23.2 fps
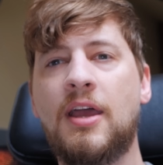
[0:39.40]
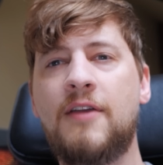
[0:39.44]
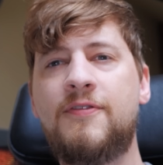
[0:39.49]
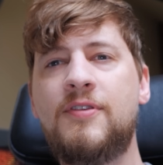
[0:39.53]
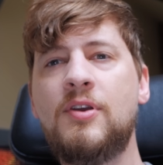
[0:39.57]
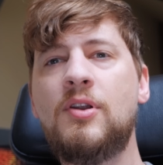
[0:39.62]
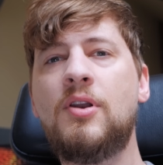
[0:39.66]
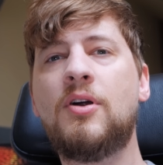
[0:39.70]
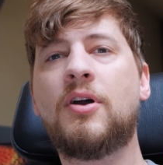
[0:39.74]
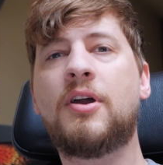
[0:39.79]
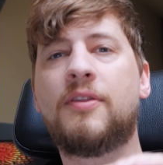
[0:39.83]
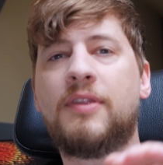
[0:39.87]
if
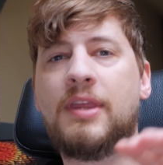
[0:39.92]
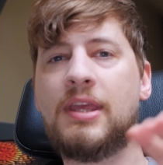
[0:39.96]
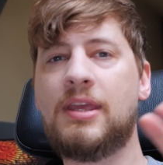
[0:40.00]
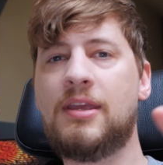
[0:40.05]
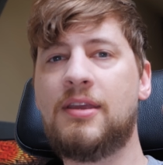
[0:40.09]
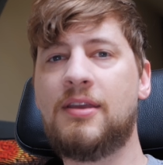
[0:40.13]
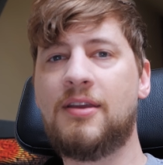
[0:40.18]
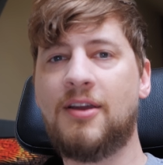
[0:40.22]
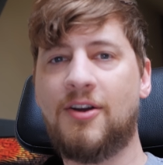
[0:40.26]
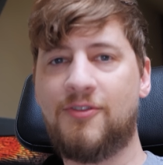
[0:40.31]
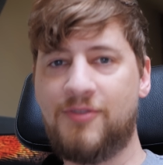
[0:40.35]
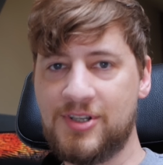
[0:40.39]
you look at
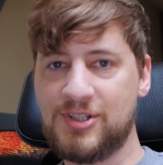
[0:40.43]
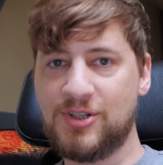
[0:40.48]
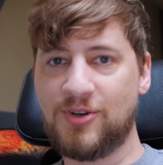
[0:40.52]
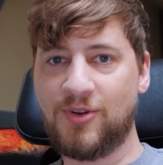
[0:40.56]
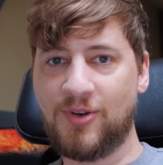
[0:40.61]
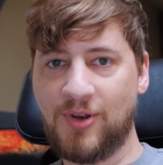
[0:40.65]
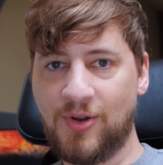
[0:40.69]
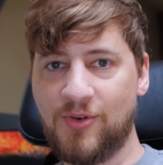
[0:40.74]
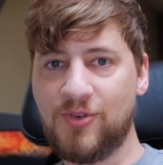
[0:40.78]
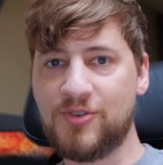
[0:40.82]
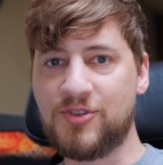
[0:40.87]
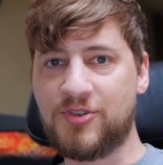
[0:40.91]
the original
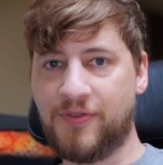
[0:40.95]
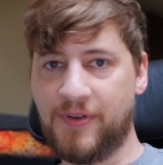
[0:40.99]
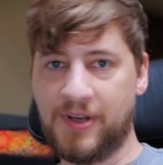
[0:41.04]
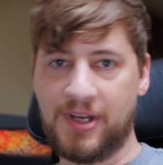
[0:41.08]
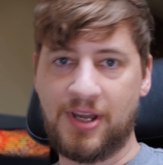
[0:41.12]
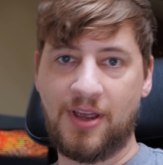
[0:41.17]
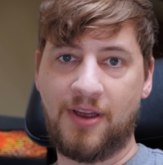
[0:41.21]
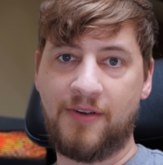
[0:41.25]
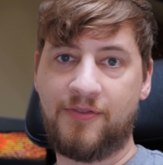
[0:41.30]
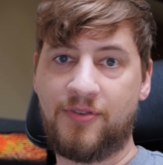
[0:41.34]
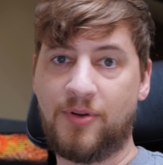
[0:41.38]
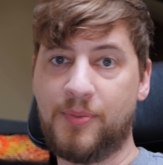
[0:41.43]
launch
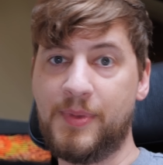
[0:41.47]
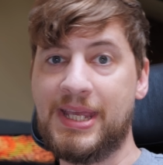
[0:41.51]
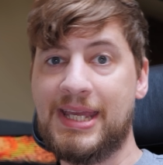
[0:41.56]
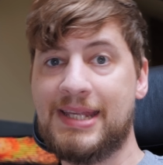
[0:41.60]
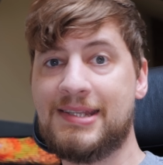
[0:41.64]
video from the